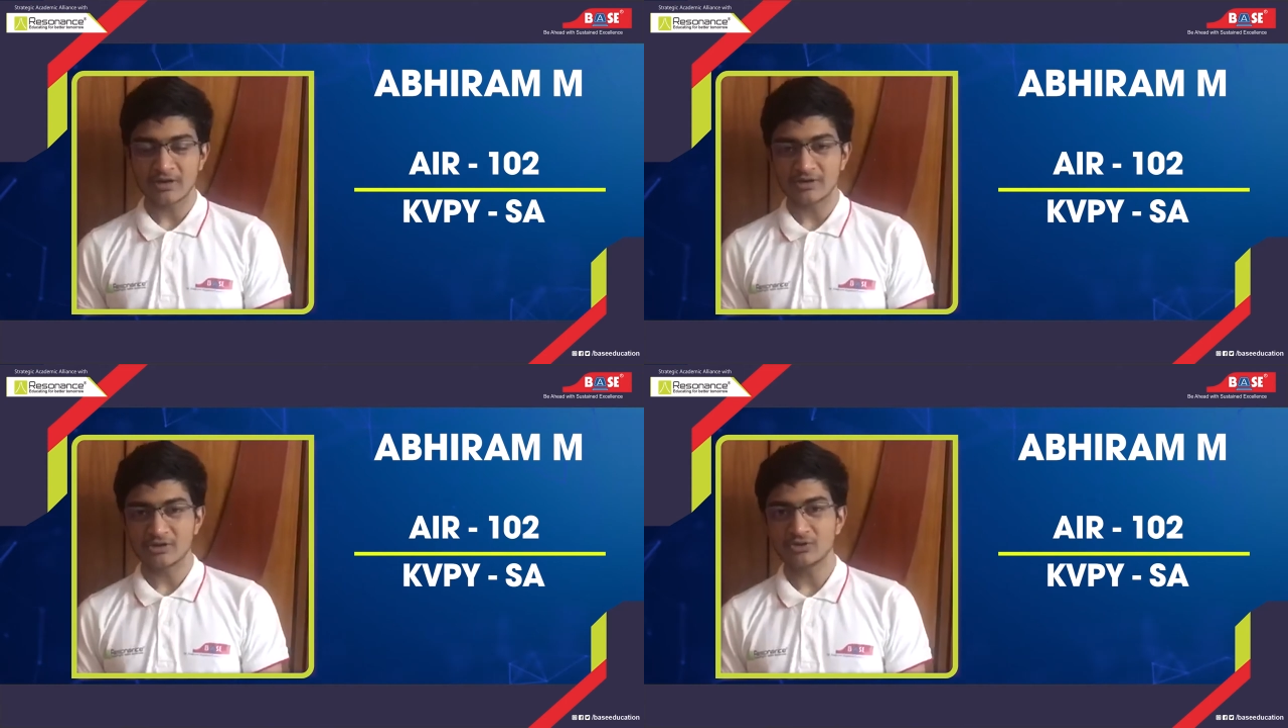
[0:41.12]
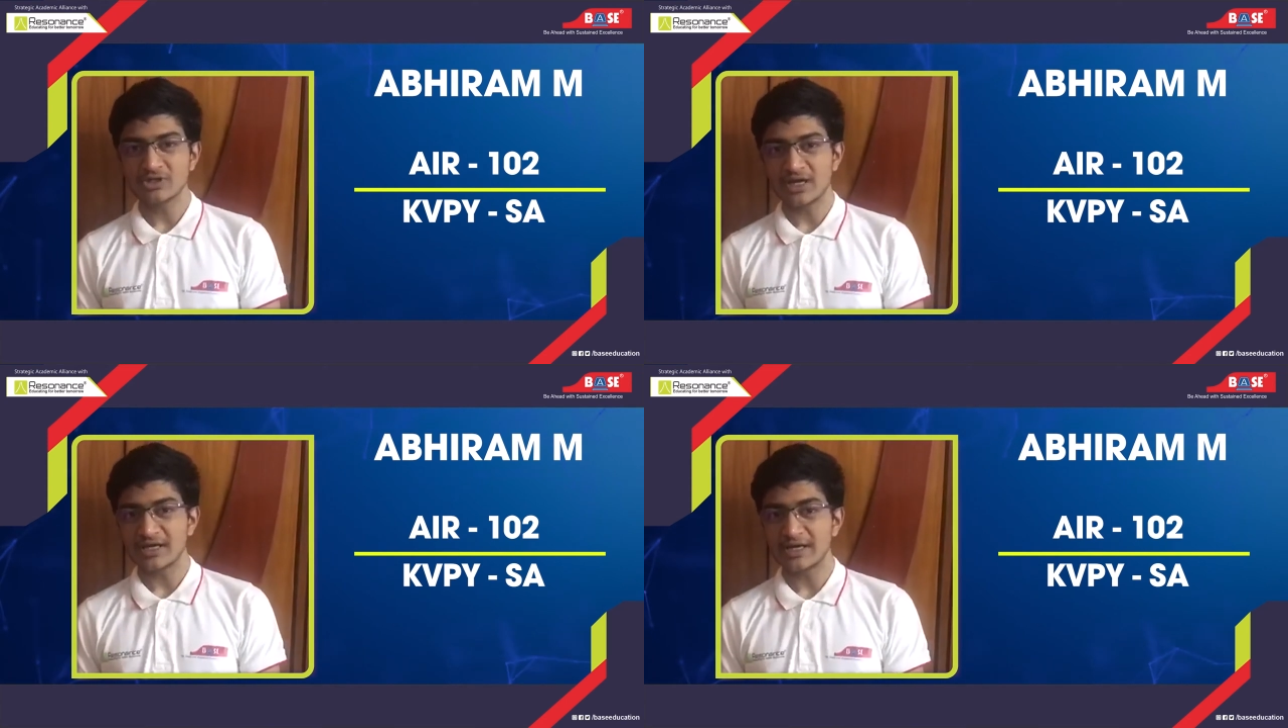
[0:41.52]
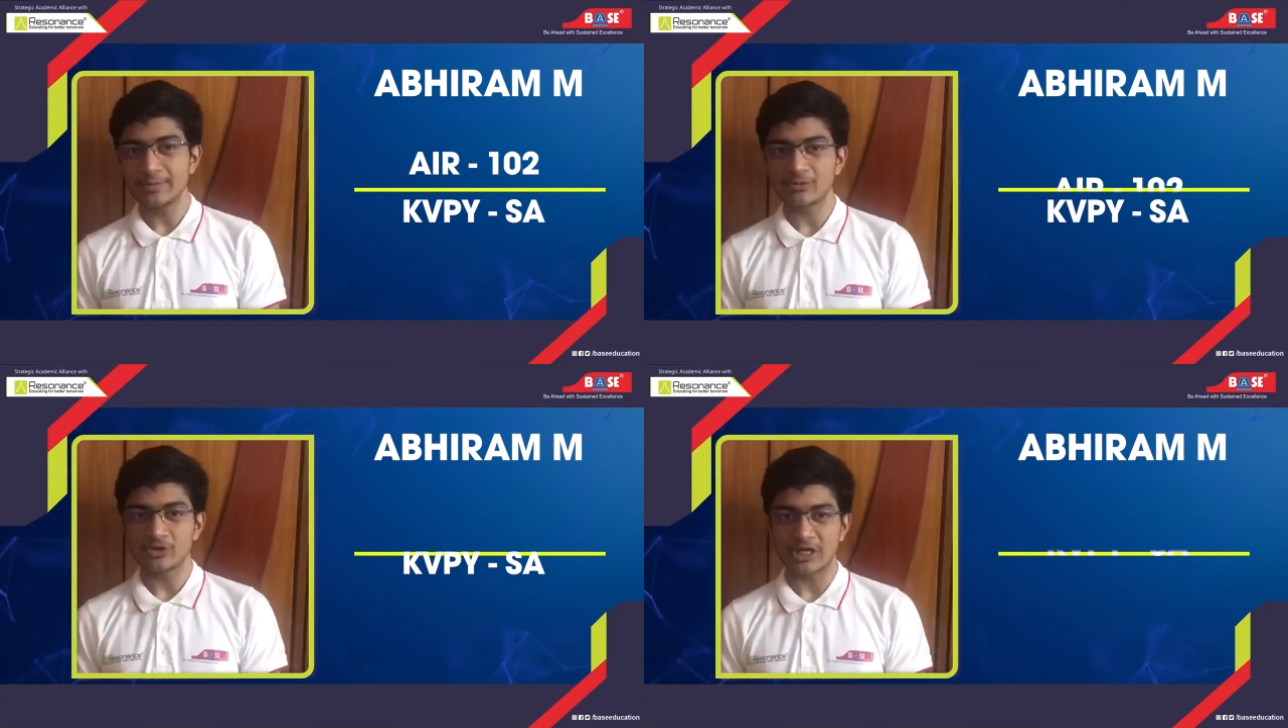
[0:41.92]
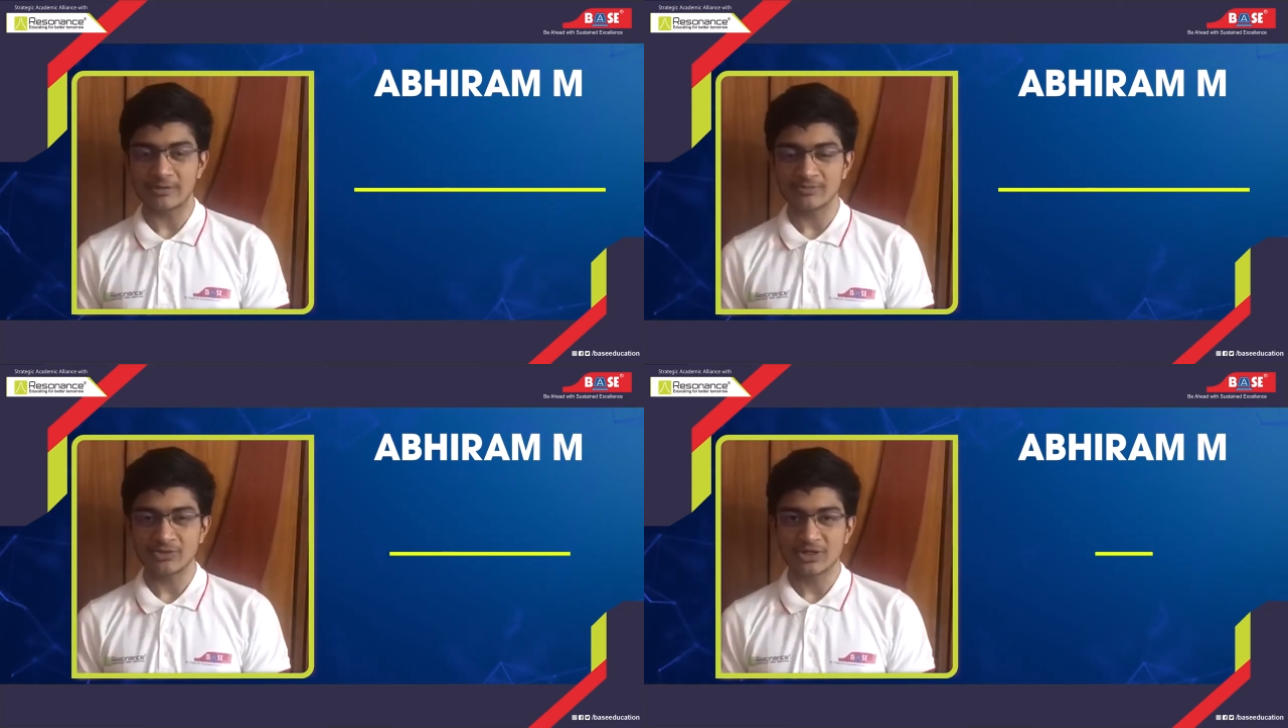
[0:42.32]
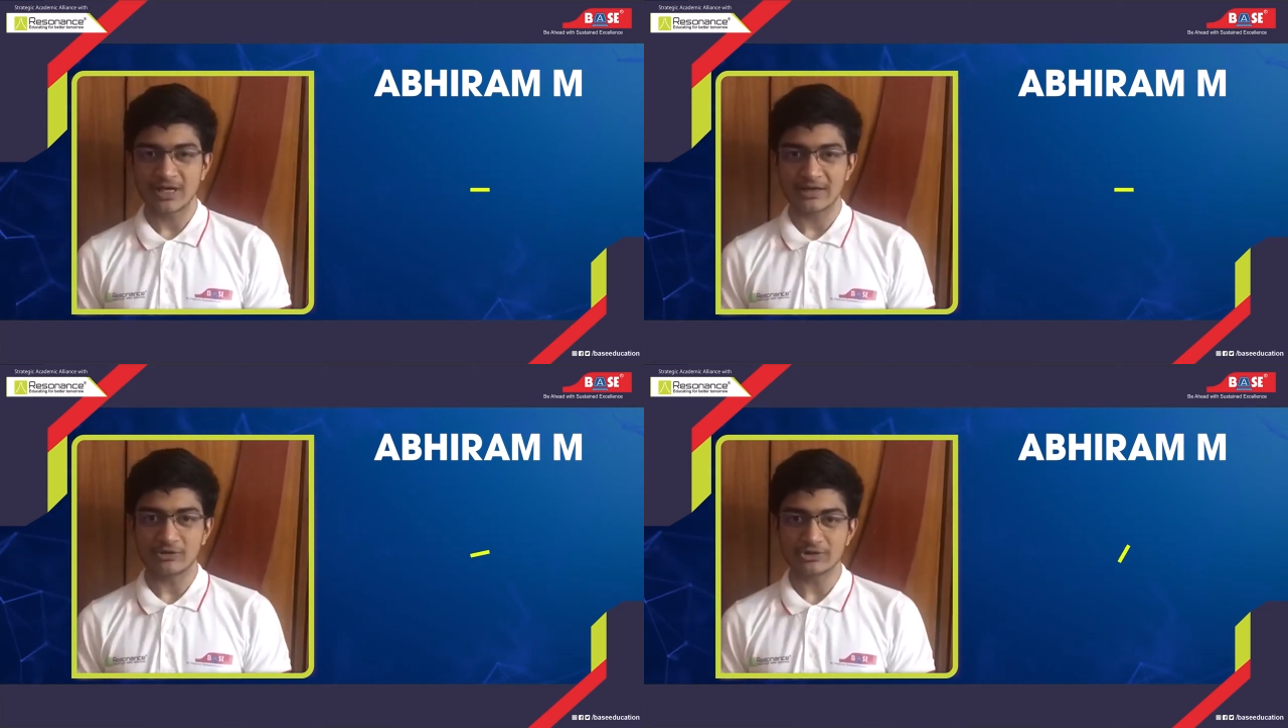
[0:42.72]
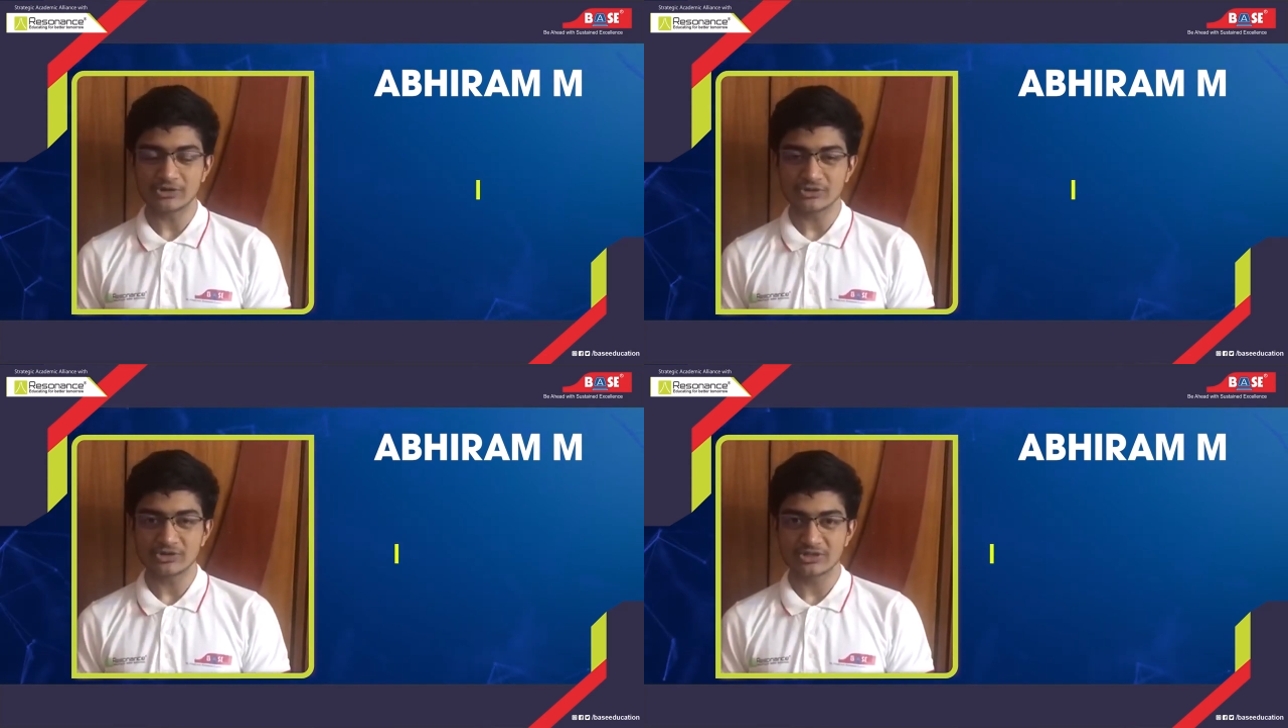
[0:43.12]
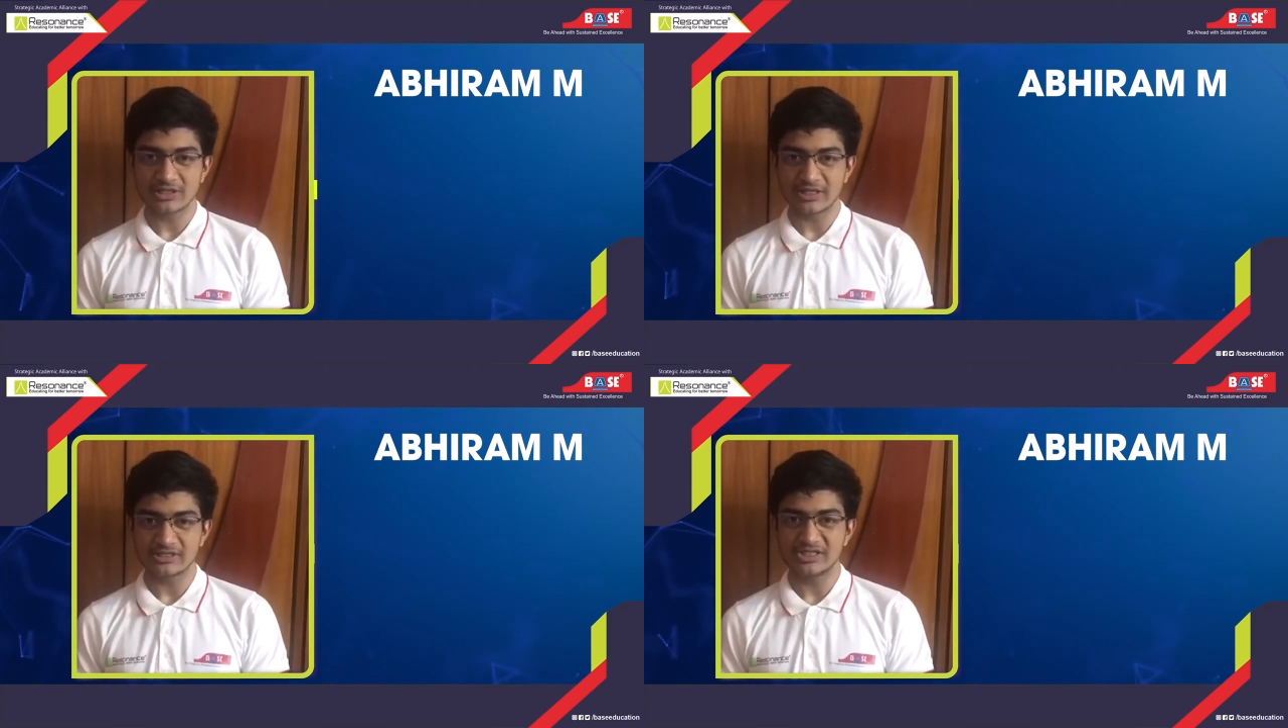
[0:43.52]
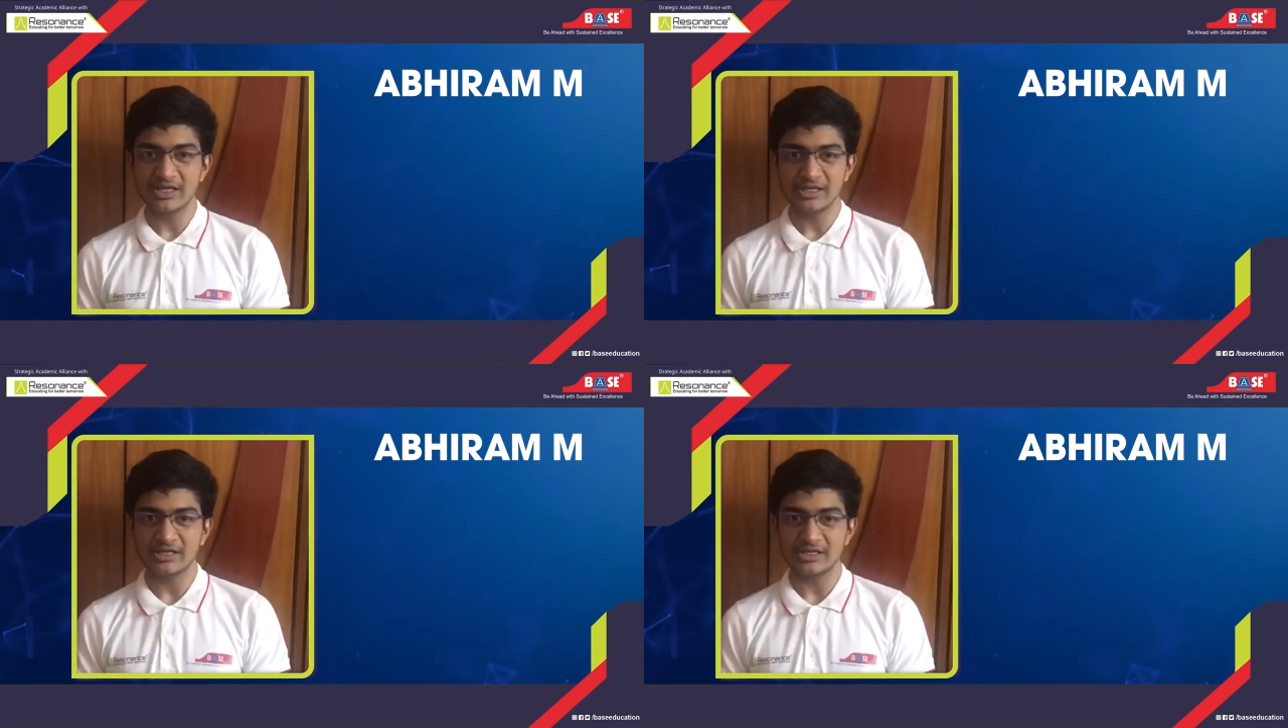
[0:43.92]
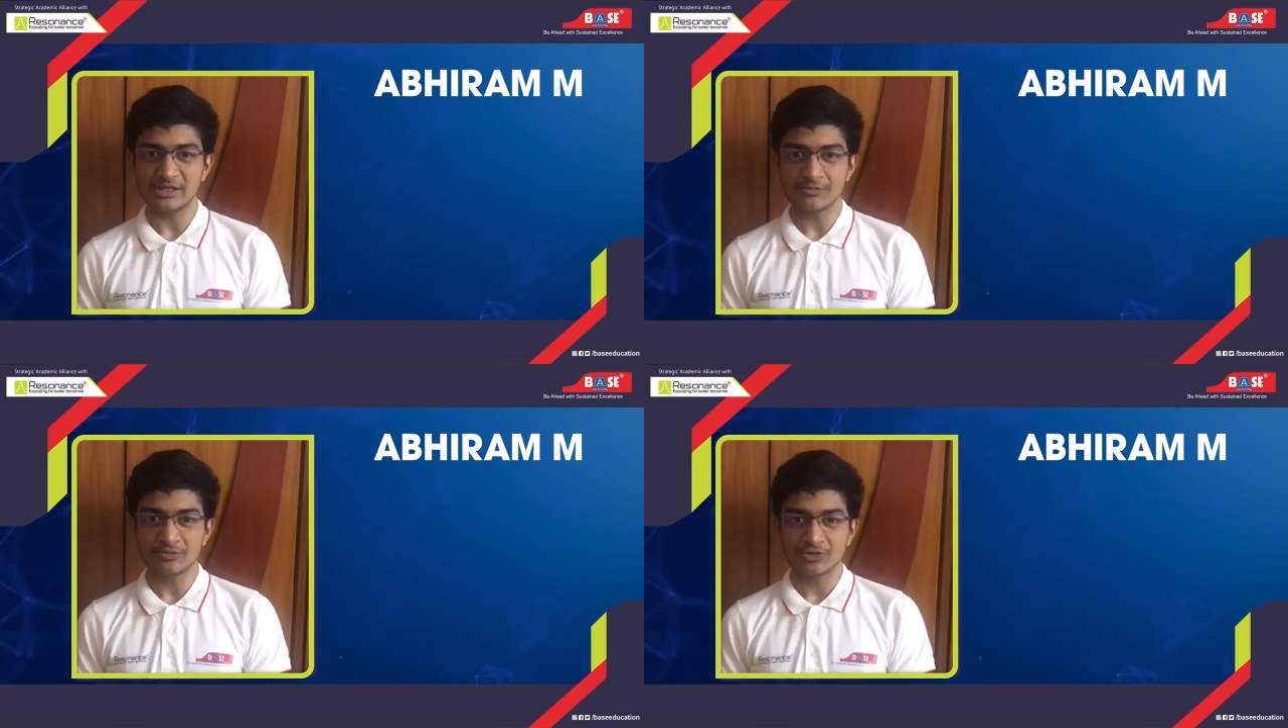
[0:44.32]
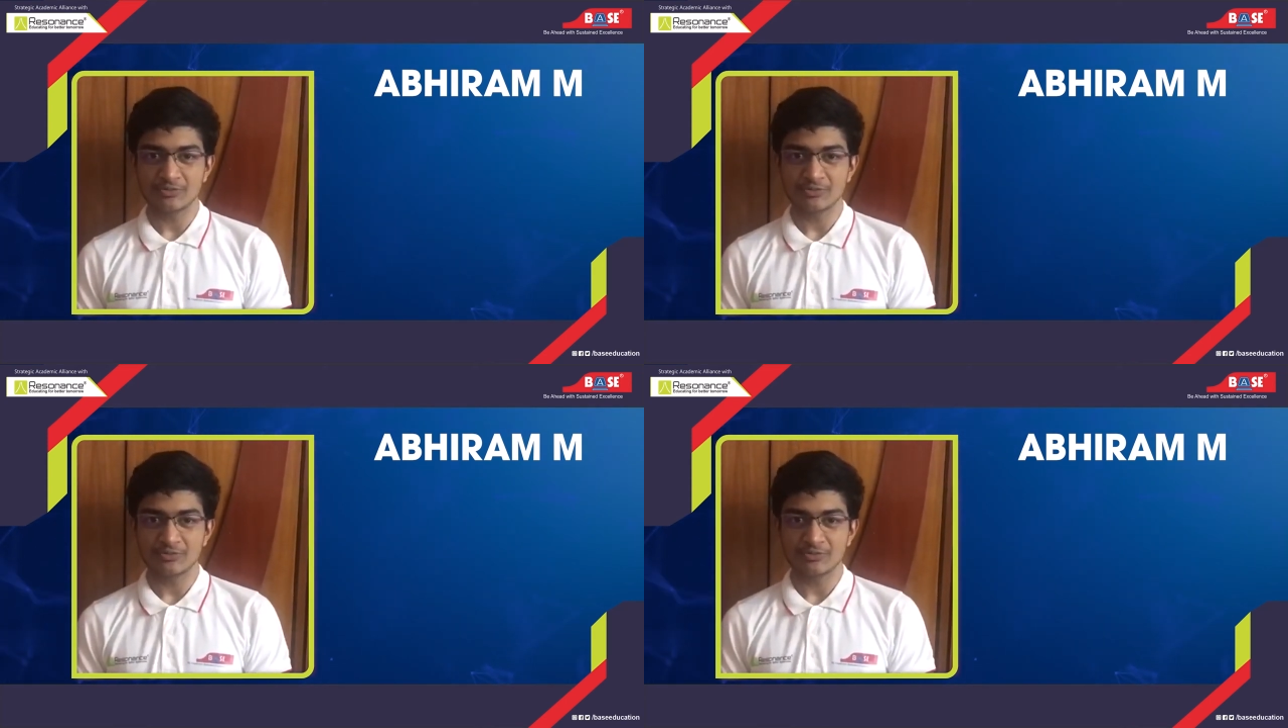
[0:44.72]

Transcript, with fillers: Through the IIT program, I have also cleared JEE